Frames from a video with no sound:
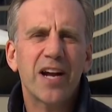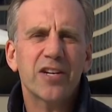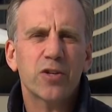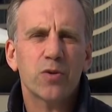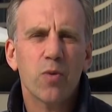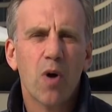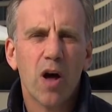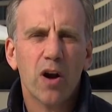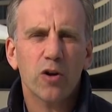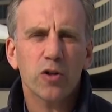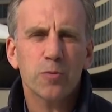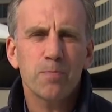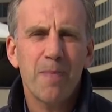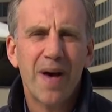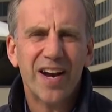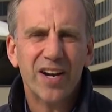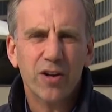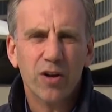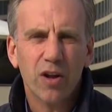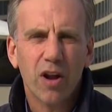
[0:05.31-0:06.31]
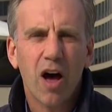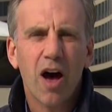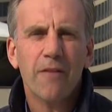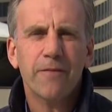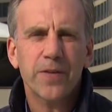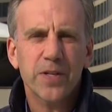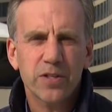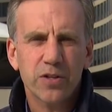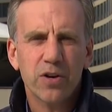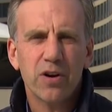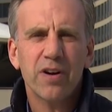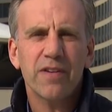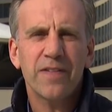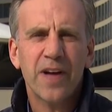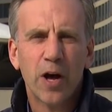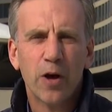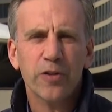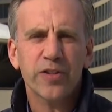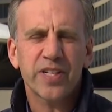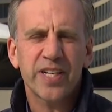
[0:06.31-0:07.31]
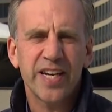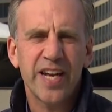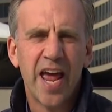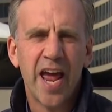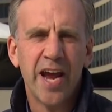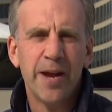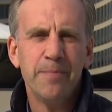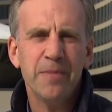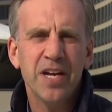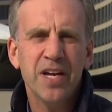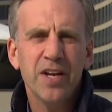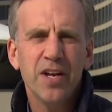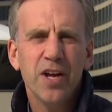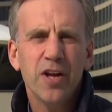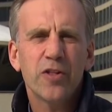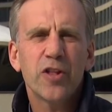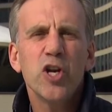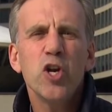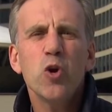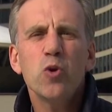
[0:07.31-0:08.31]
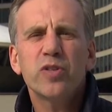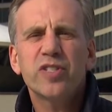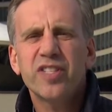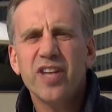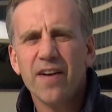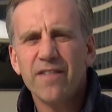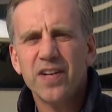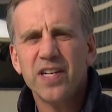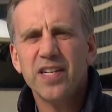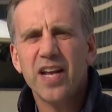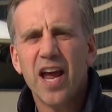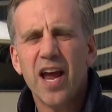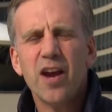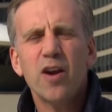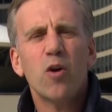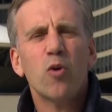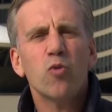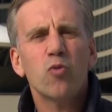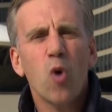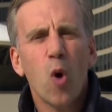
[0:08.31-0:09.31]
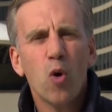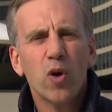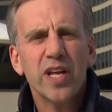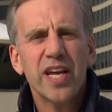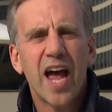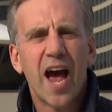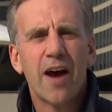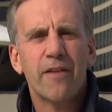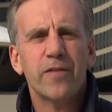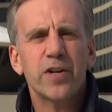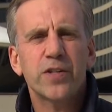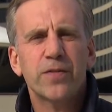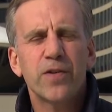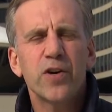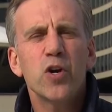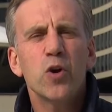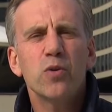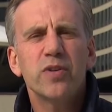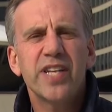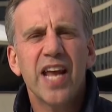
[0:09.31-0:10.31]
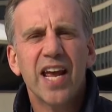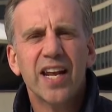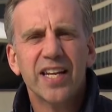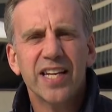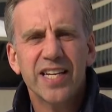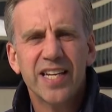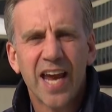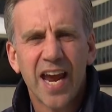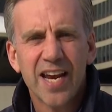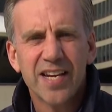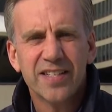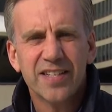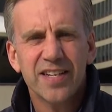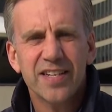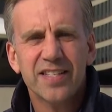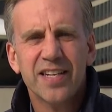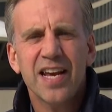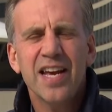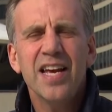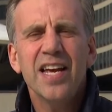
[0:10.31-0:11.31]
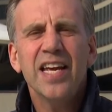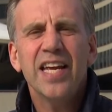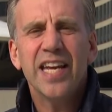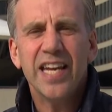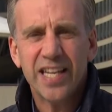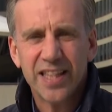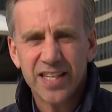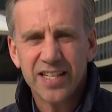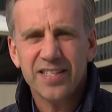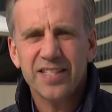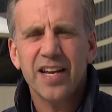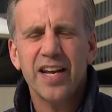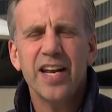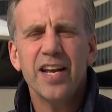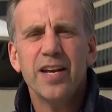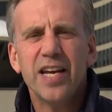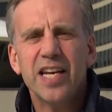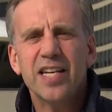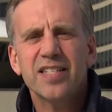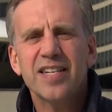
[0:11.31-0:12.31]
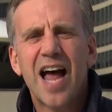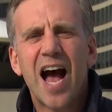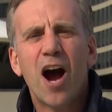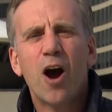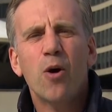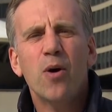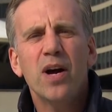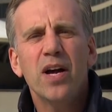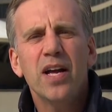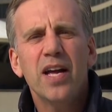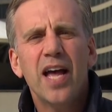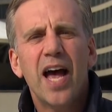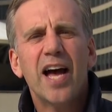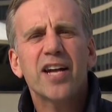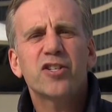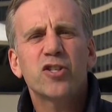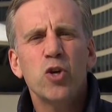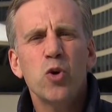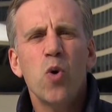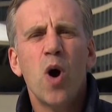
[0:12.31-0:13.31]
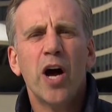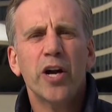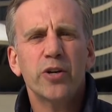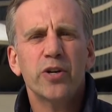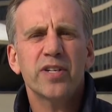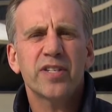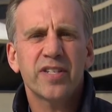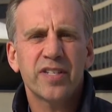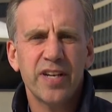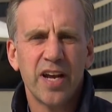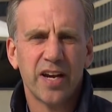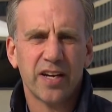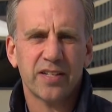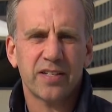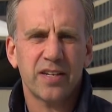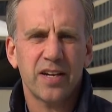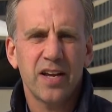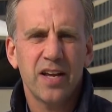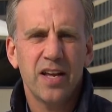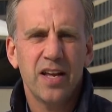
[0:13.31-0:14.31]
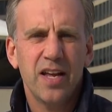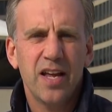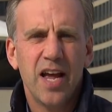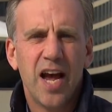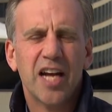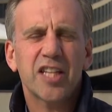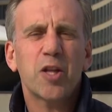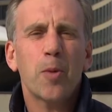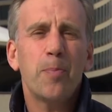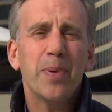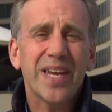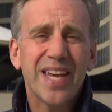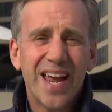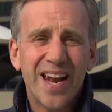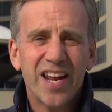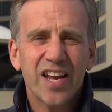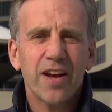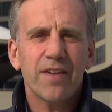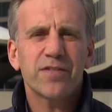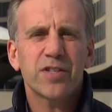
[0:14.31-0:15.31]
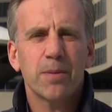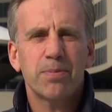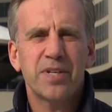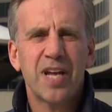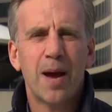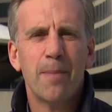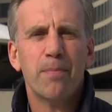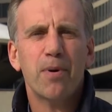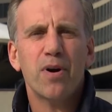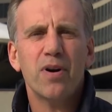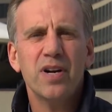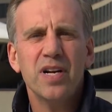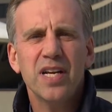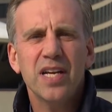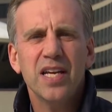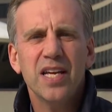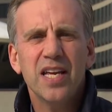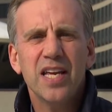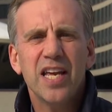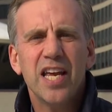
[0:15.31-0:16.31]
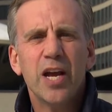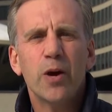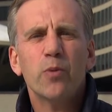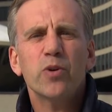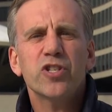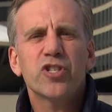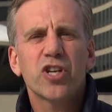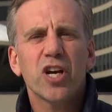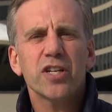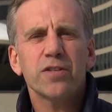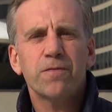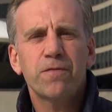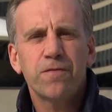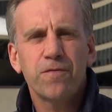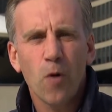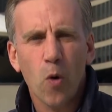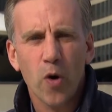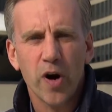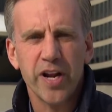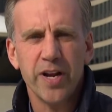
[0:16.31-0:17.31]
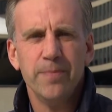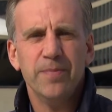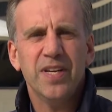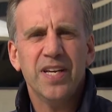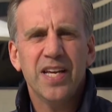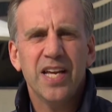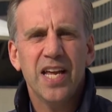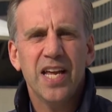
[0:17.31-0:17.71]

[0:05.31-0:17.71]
by Toronto's medical officer of health today. The new seven-day rolling average for new daily cases in the city is now at two hundred six. At the beginning of September, it was just forty.